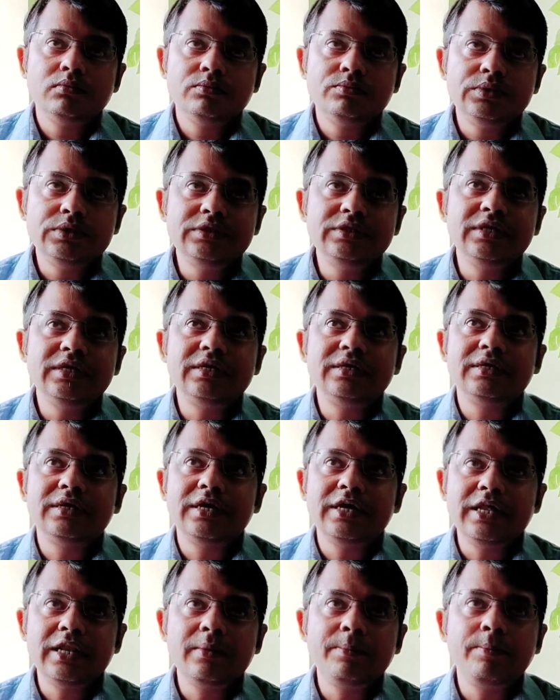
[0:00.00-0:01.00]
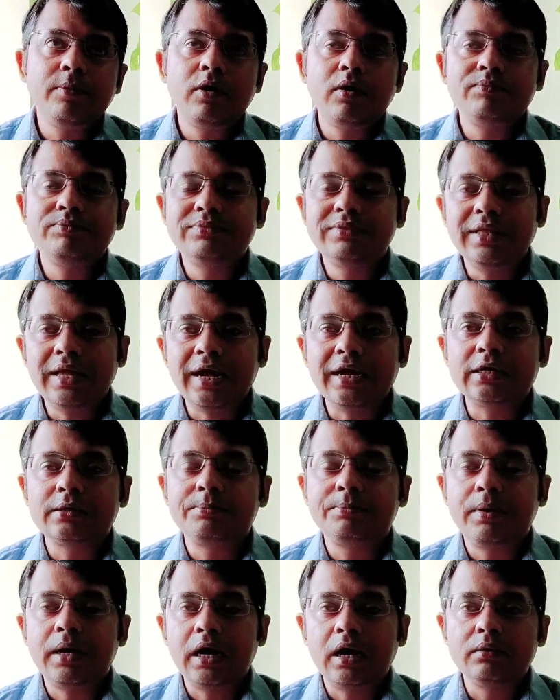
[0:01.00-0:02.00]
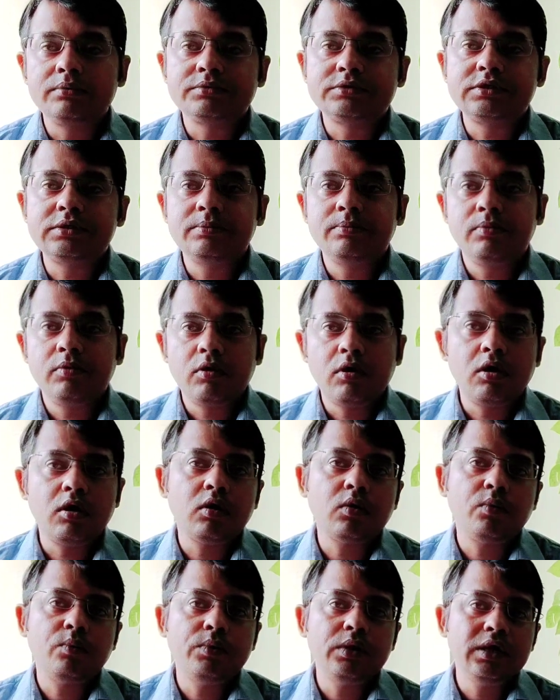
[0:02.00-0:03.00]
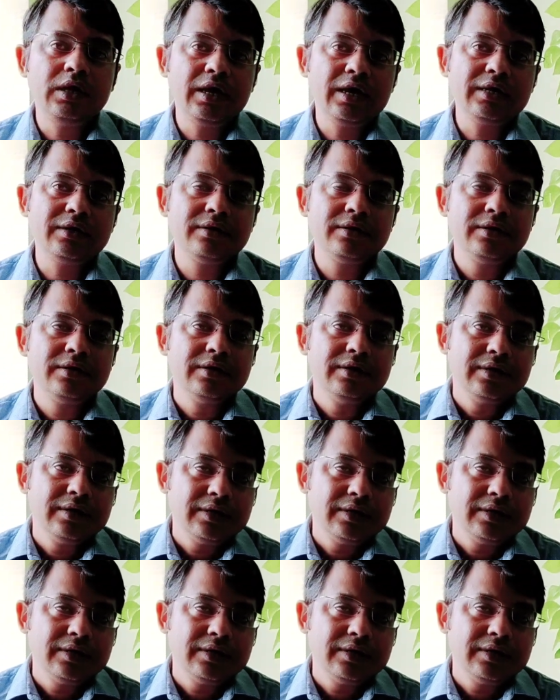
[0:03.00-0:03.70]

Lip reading: with the help of that biopsy block, we can